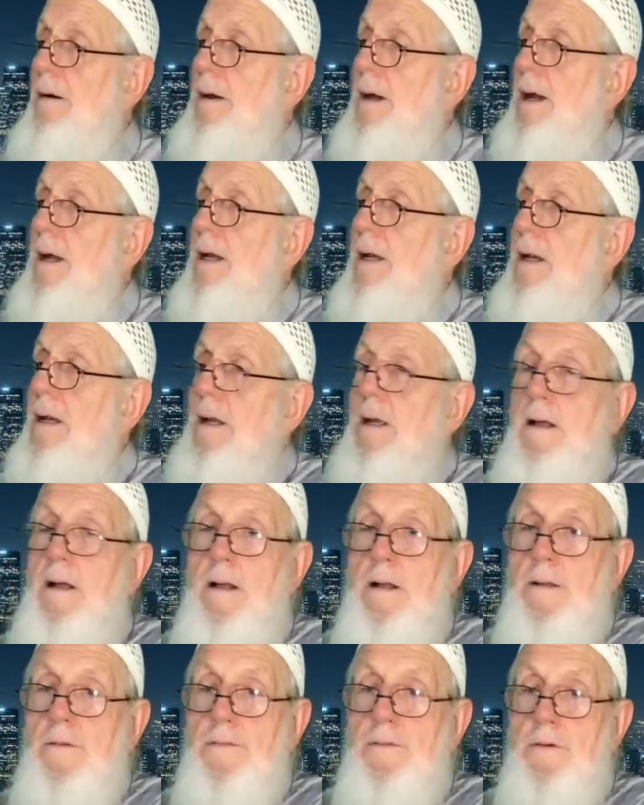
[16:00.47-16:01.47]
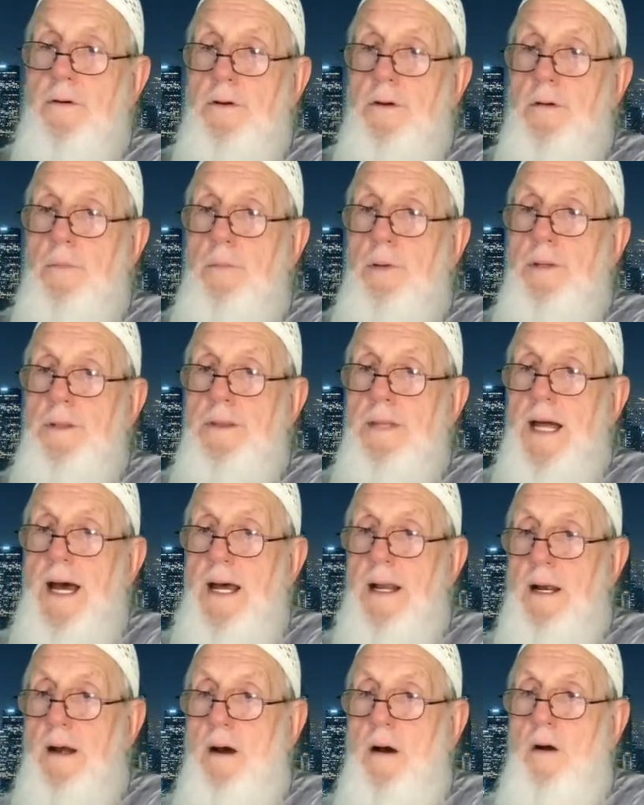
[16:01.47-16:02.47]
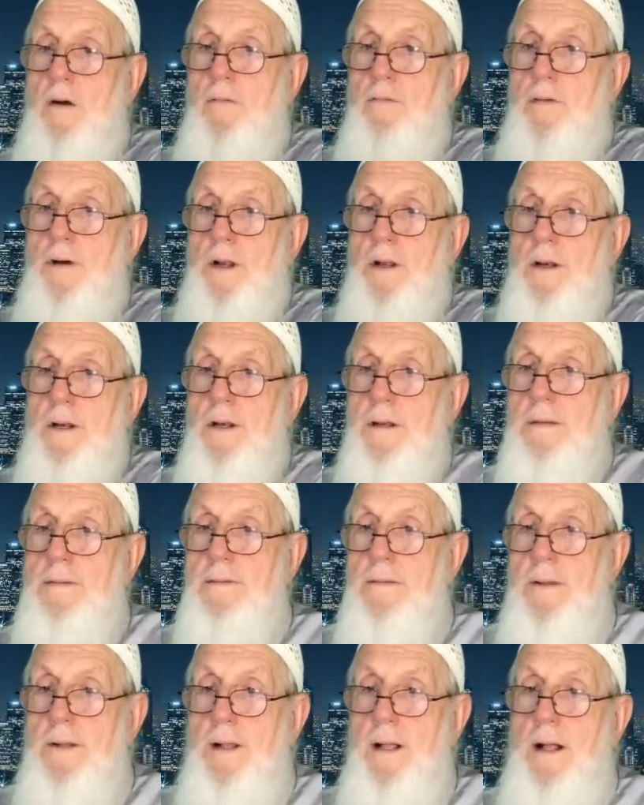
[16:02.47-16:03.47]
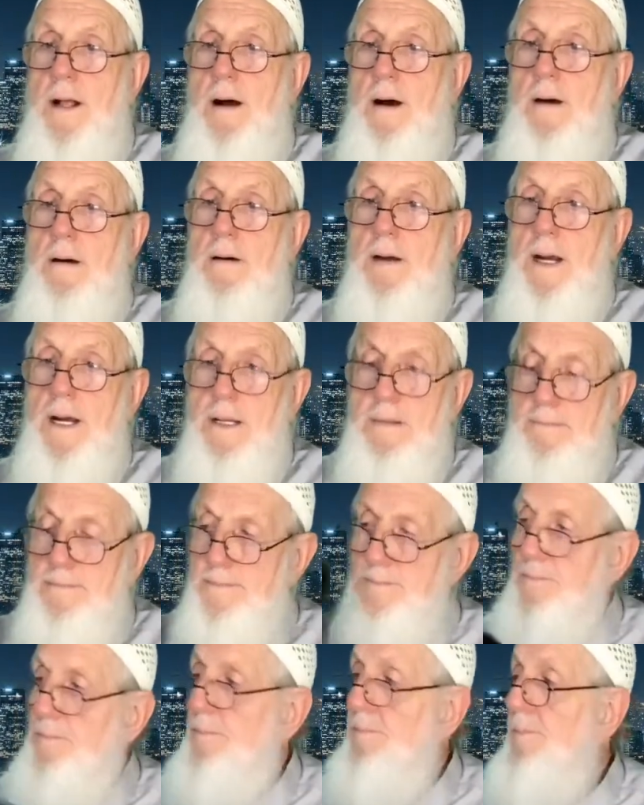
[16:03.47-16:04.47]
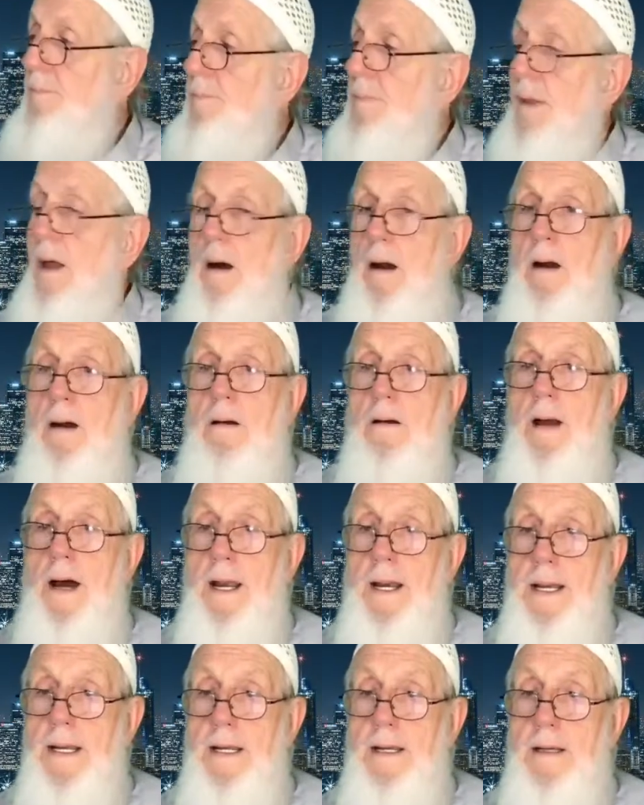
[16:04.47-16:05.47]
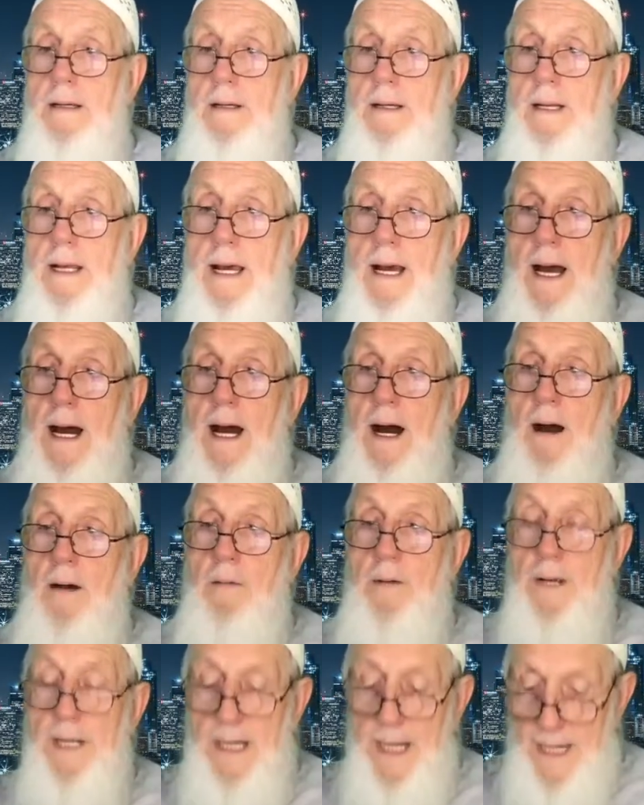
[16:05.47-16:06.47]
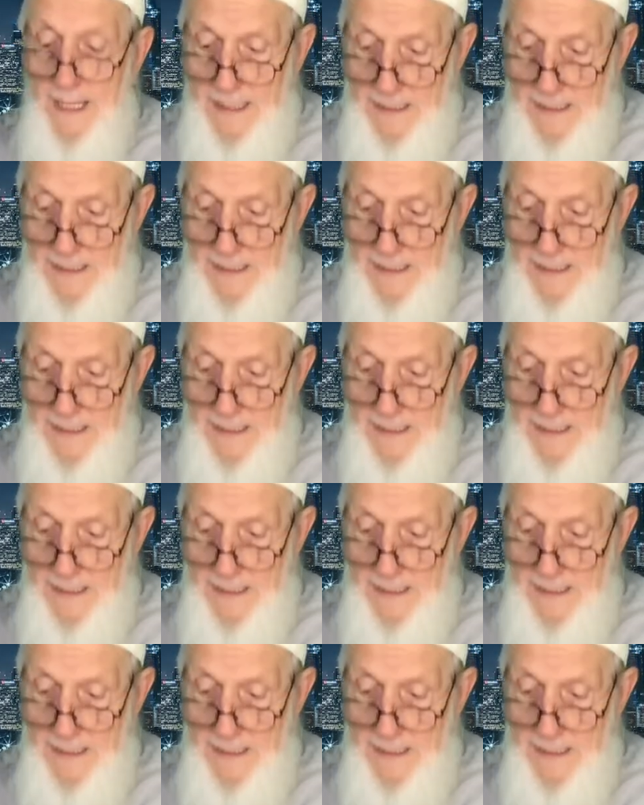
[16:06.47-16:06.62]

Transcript: okay? So you put that over it, okay? Alrighty, now we